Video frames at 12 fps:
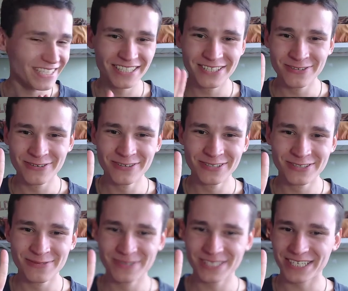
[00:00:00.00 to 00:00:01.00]
two
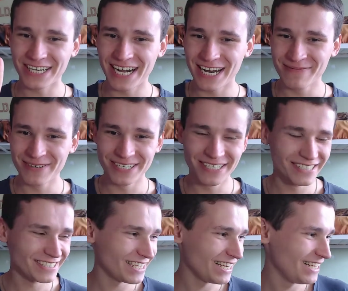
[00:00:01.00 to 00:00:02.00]

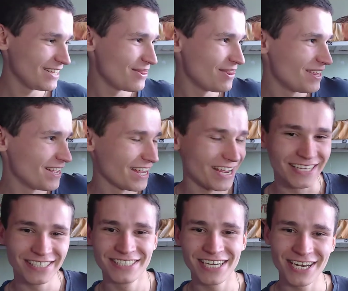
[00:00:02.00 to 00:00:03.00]
subscribers in the
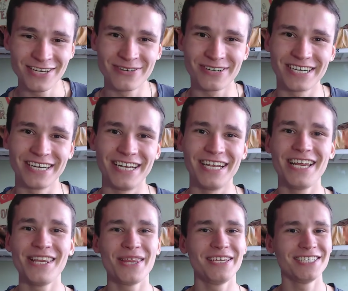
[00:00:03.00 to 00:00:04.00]
January.
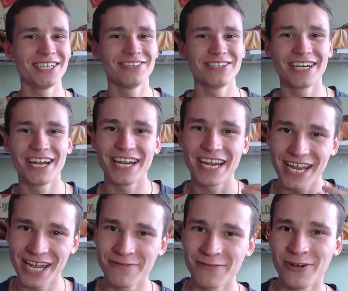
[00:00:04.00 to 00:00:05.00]
In the January I
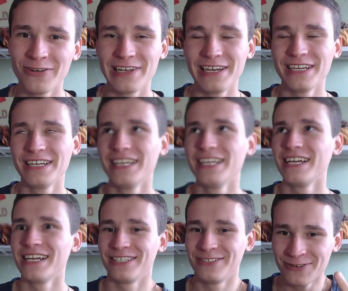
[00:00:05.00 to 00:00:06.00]
have only
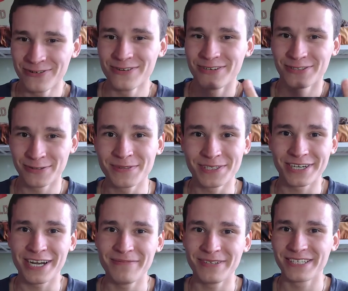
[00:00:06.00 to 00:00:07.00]
two
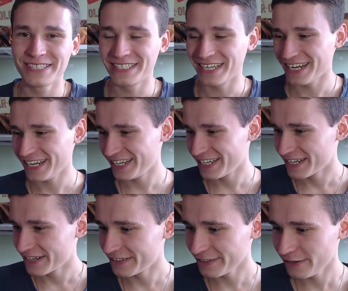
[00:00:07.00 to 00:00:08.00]
subscribers. I
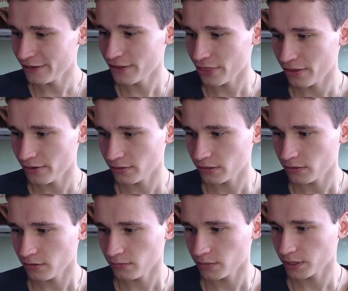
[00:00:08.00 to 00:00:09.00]
really think,
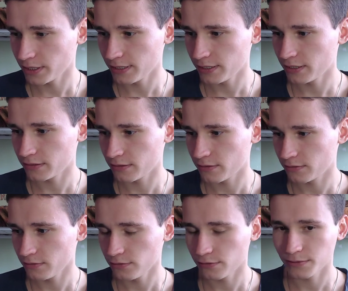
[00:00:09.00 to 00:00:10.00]
oh my god,
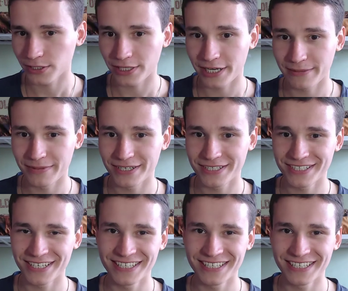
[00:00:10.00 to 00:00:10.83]
two subscribers. And